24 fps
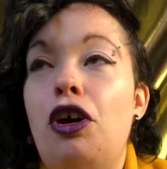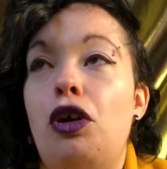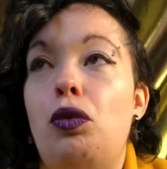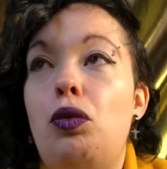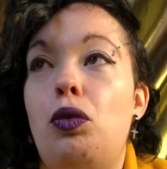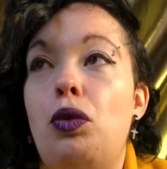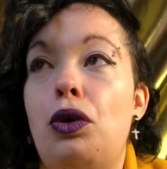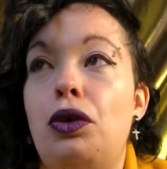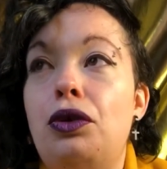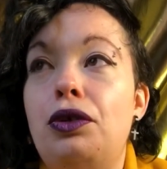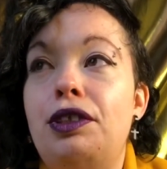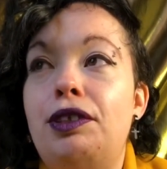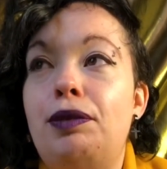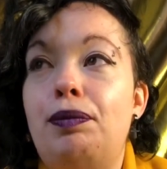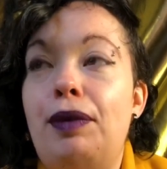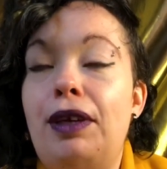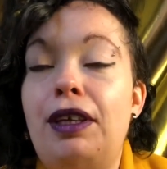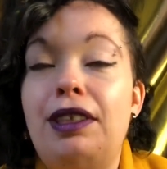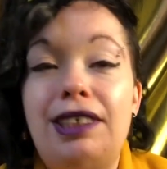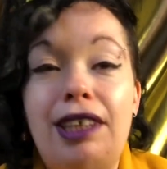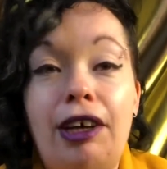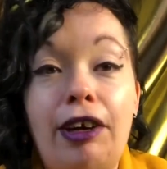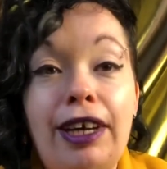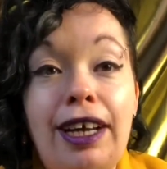was
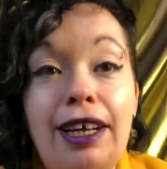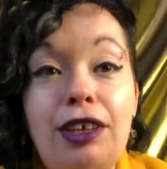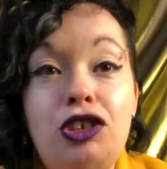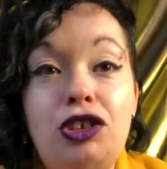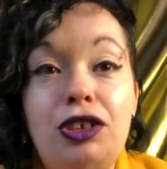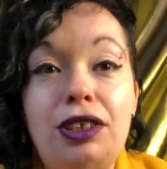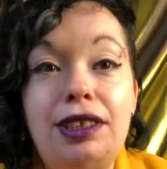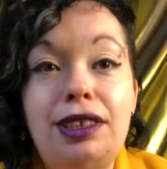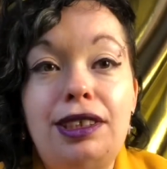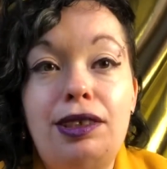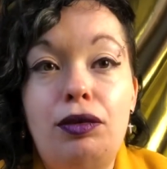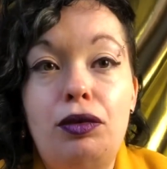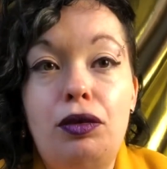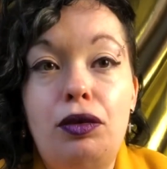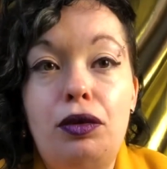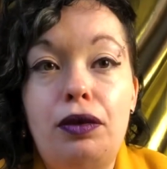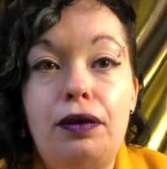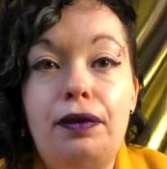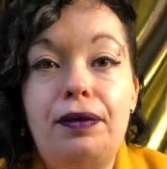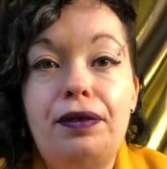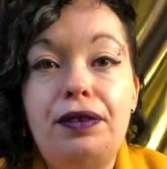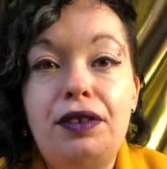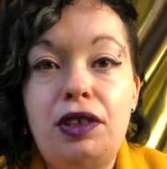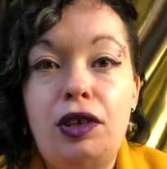because I actually saw
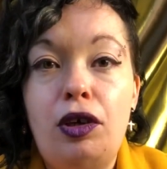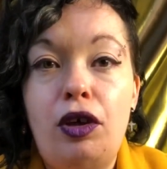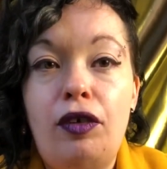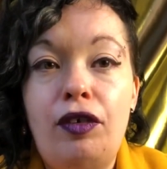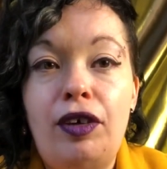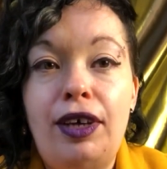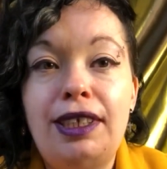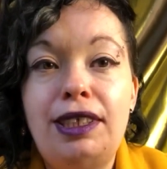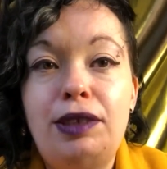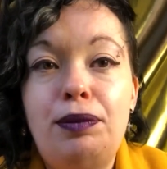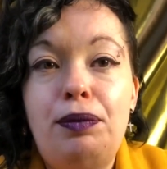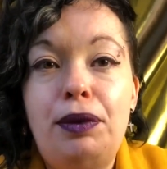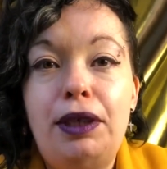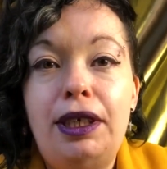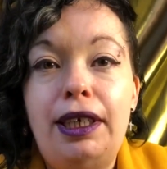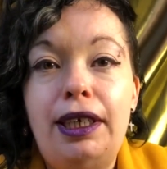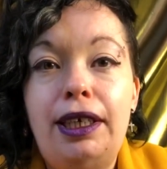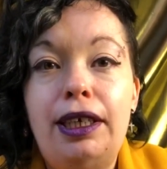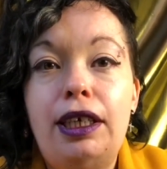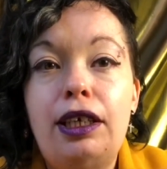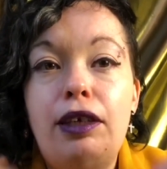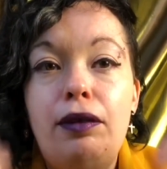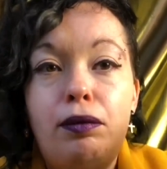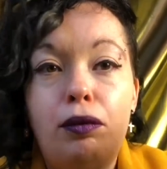Zara as
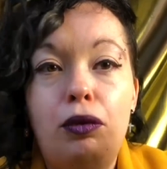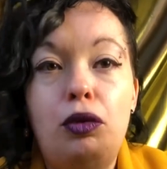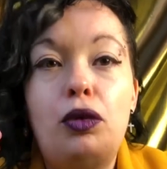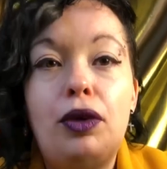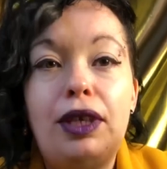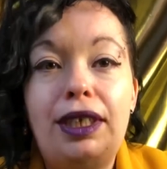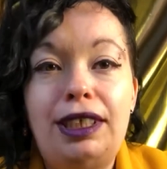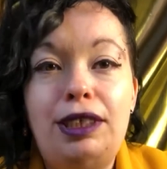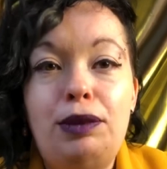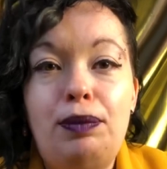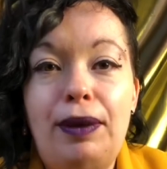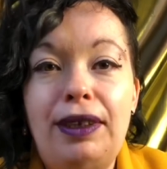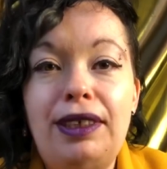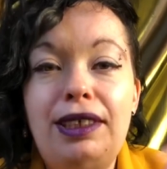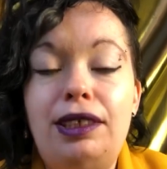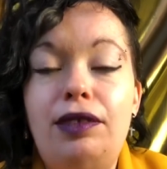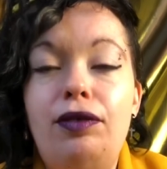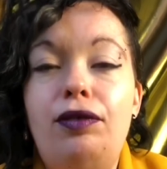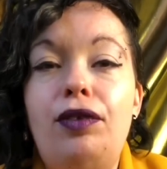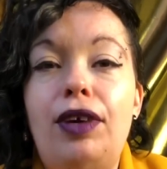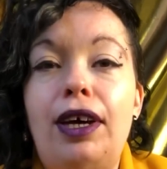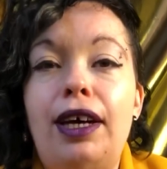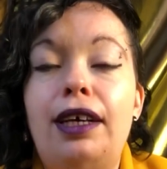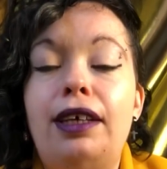being more
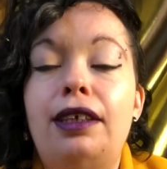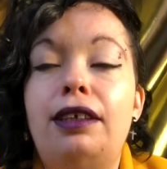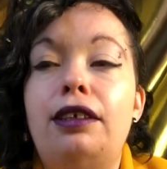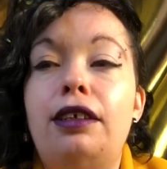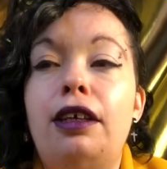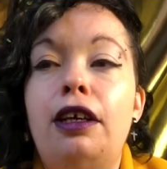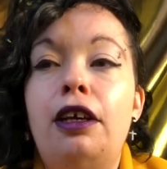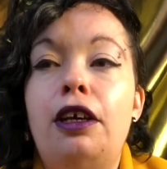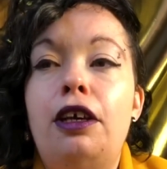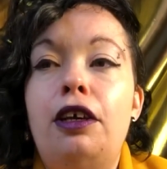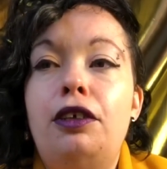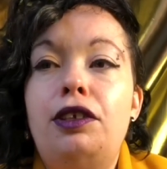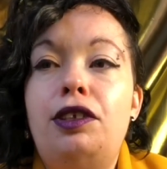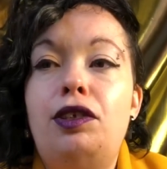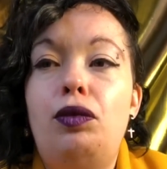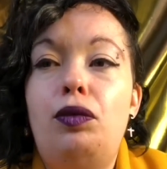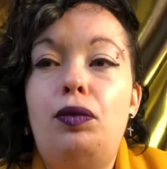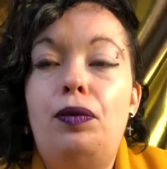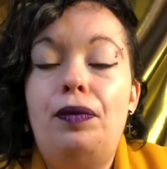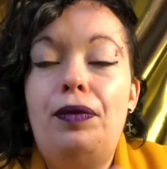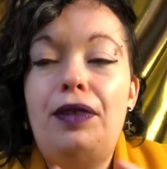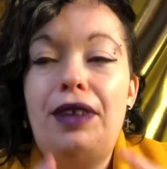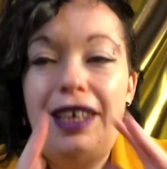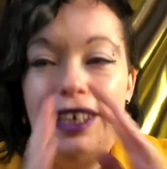expensive, and so
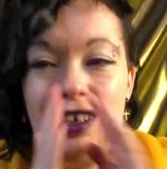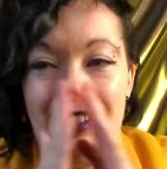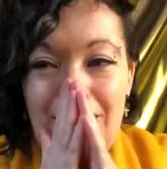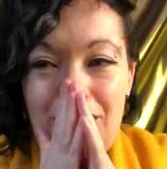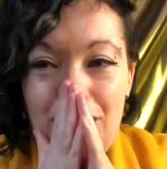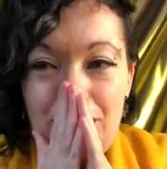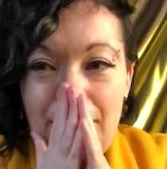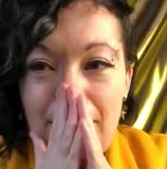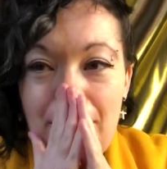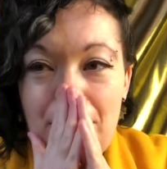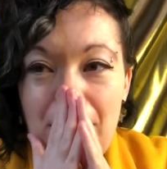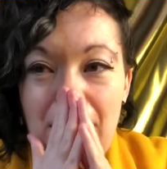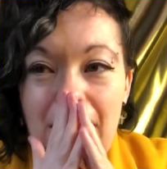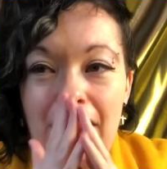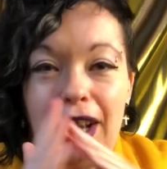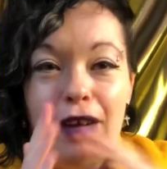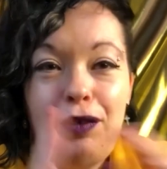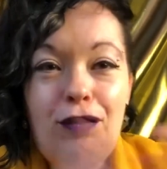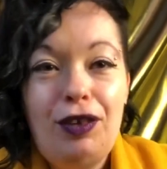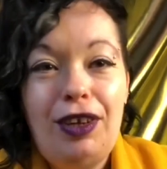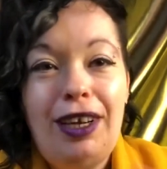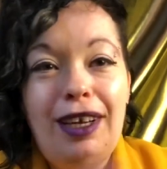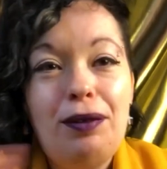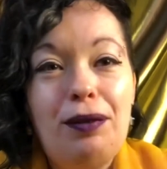Okay, I
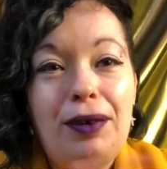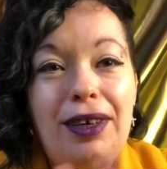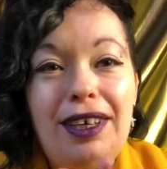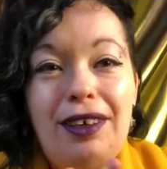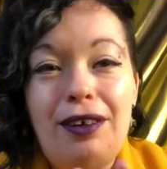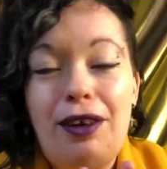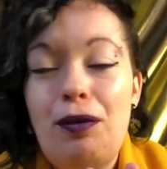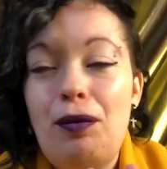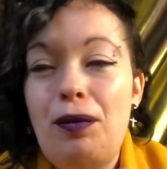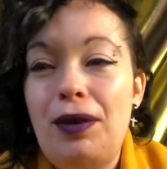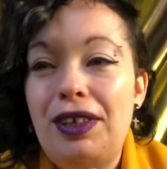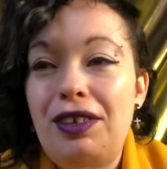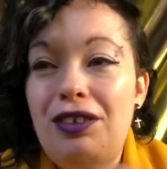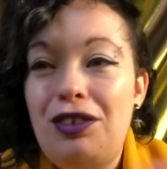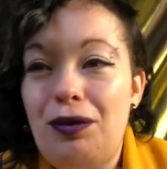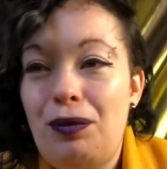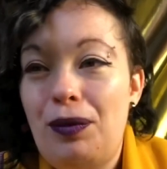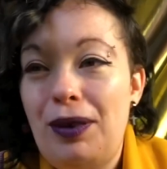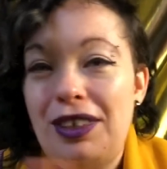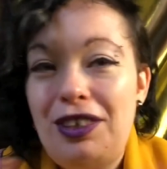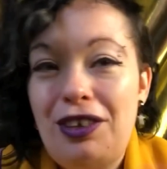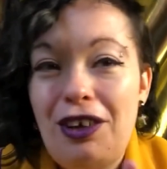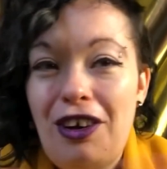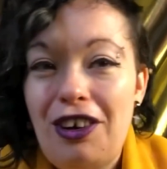feel like
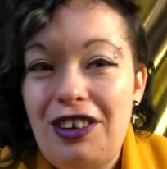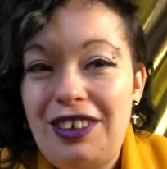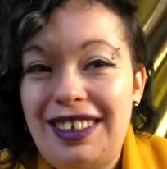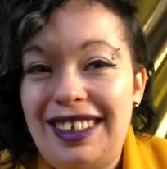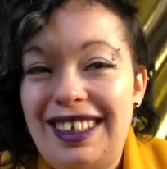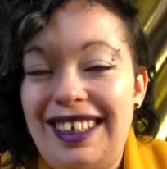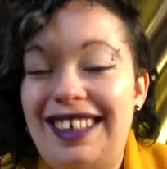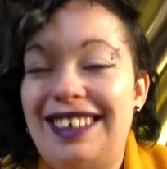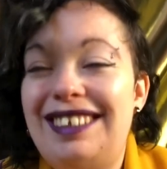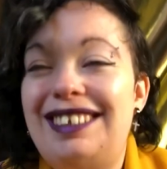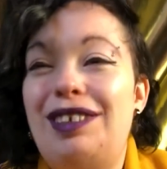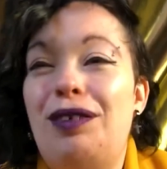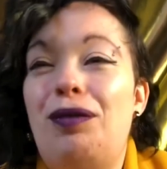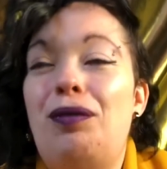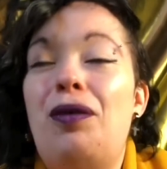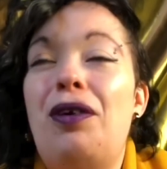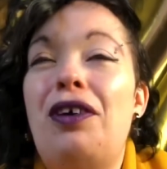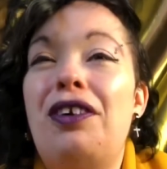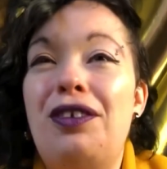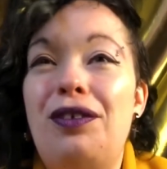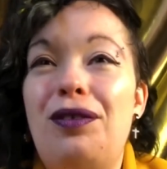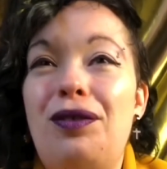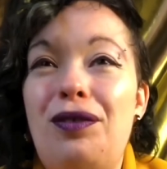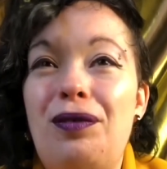we're darting here. So
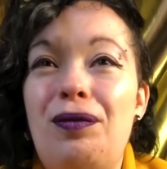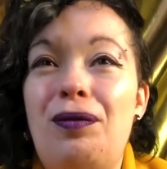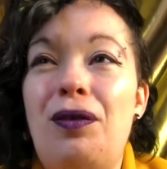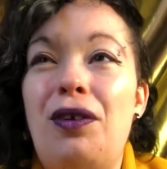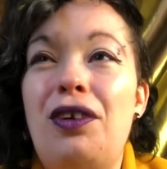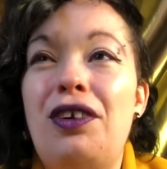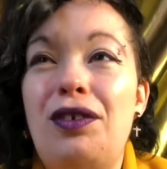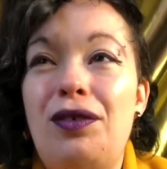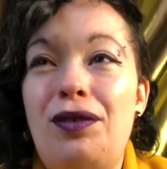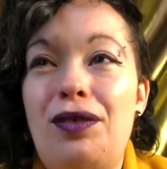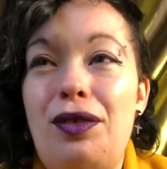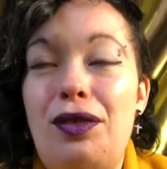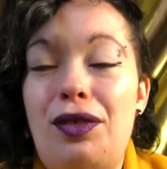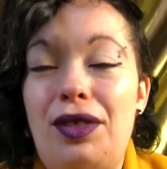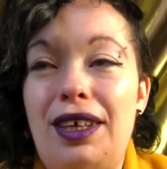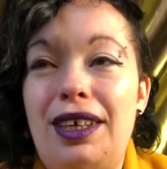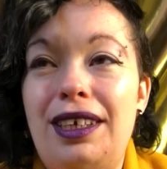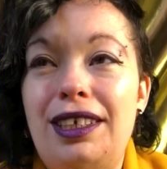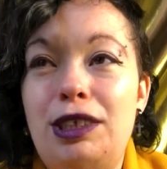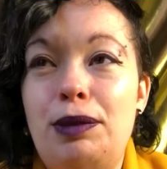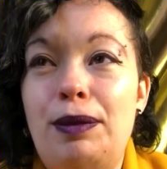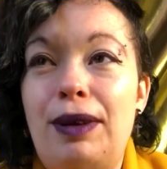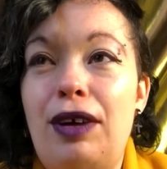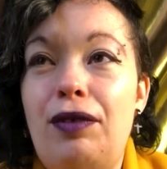one of the
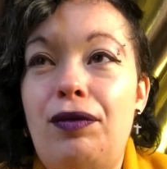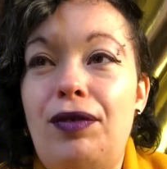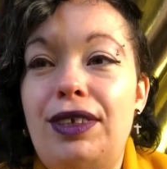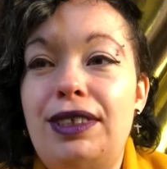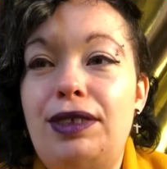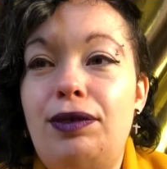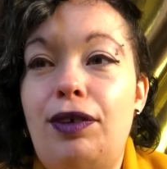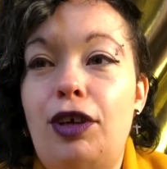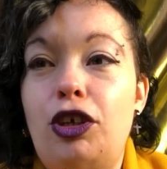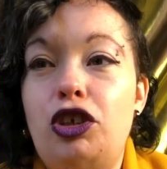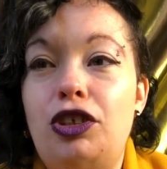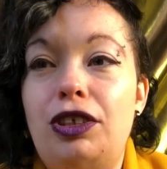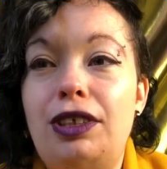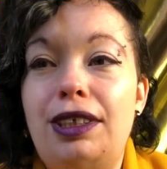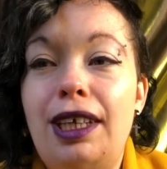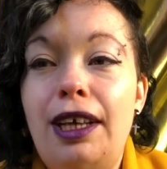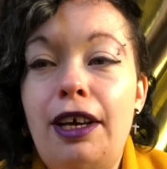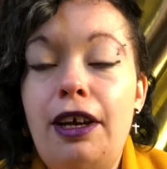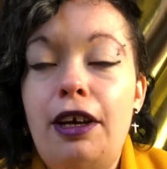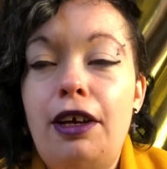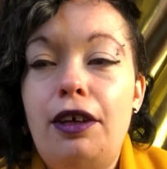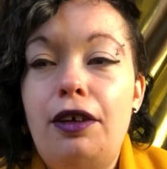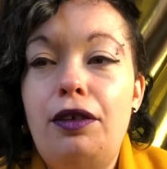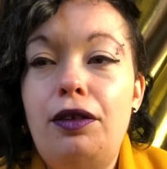things about fast fashion is
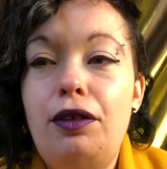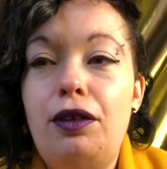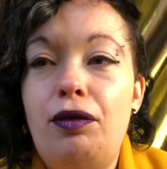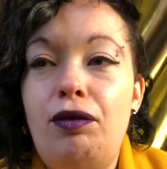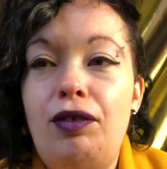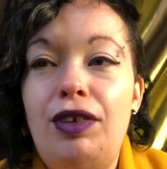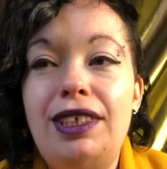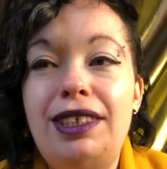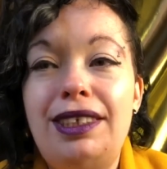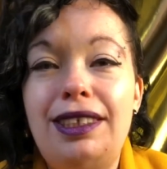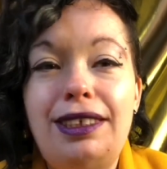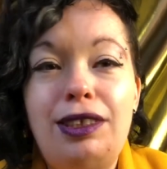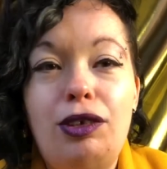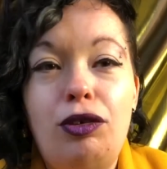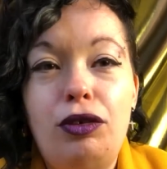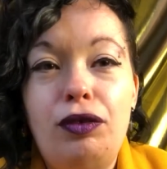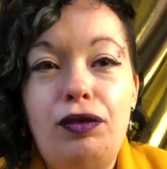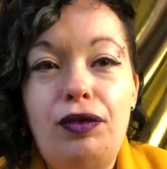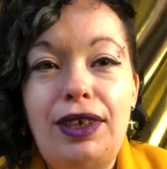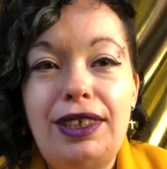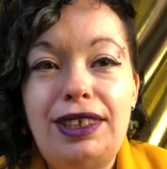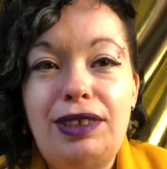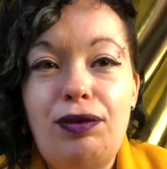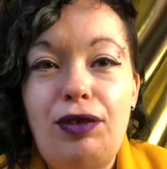the reason it's called
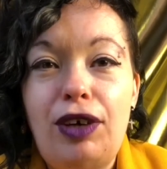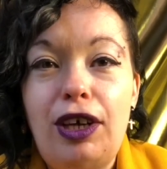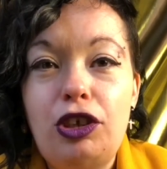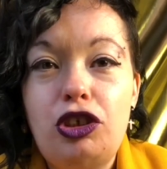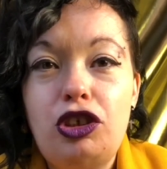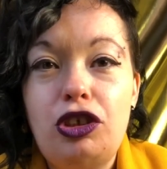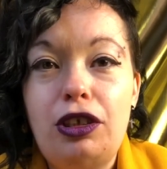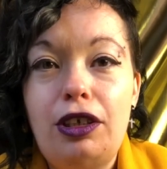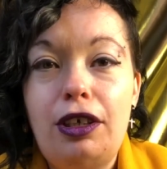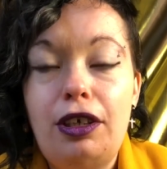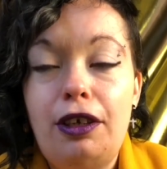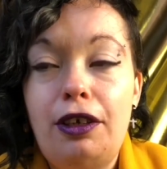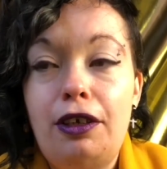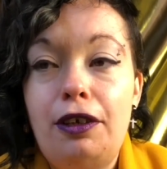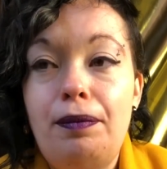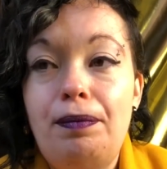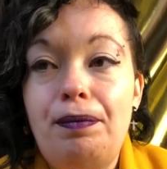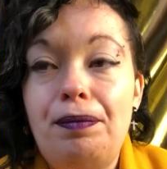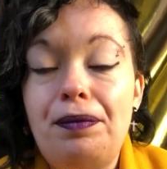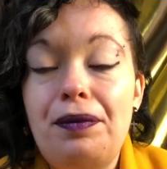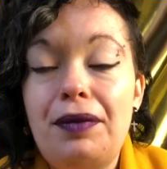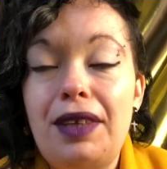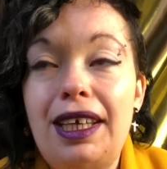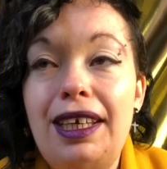fast fashion
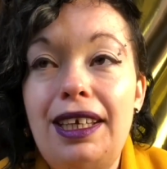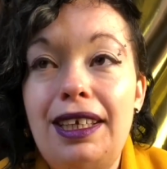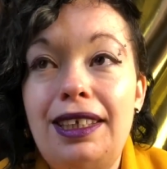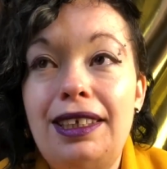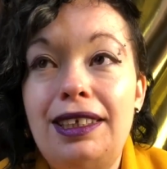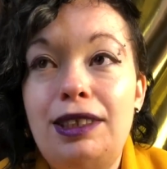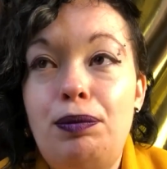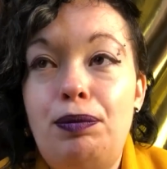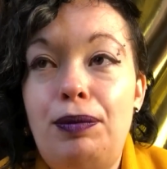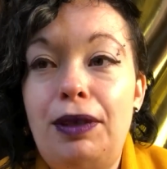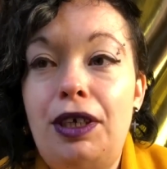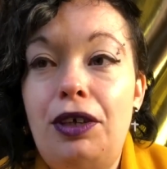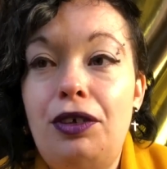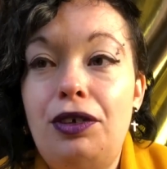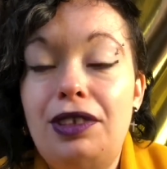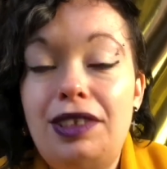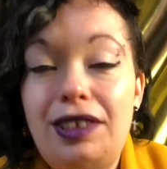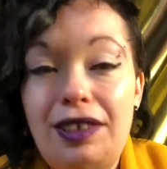is because